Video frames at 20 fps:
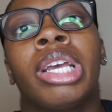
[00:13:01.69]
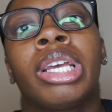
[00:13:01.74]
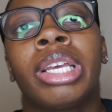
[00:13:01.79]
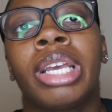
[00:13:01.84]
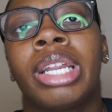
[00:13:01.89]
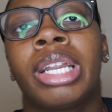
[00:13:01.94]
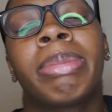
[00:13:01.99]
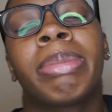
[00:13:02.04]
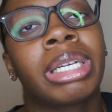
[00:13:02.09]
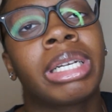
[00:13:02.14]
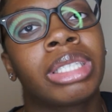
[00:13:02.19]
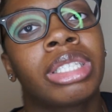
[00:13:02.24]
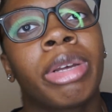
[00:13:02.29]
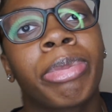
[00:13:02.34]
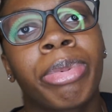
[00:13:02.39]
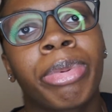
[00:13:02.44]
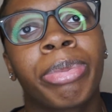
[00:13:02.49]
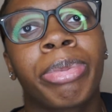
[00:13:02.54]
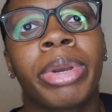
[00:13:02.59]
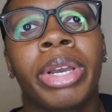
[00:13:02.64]
getting my
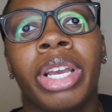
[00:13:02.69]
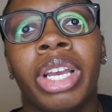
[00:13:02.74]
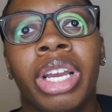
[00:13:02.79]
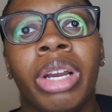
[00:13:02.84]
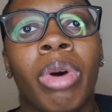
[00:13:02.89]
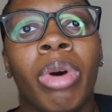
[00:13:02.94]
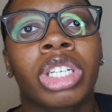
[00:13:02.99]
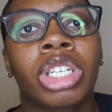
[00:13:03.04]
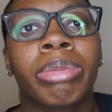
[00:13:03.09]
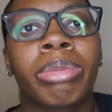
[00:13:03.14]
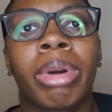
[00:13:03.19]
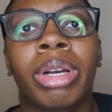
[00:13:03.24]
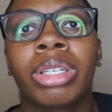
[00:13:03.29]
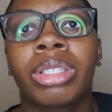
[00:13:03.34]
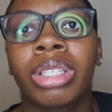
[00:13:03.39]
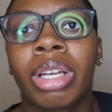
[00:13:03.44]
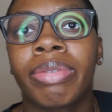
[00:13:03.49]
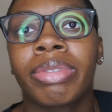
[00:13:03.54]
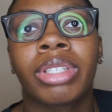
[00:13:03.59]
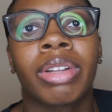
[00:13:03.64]
stuff prepared washing my
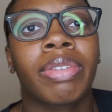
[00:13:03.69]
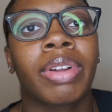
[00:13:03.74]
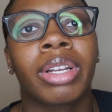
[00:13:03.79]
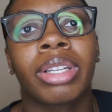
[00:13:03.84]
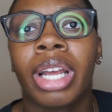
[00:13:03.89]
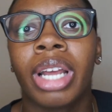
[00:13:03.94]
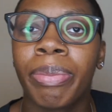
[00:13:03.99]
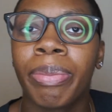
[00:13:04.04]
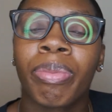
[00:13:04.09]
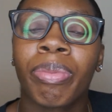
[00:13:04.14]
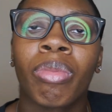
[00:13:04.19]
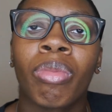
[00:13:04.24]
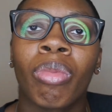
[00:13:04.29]
stuff and stuff like that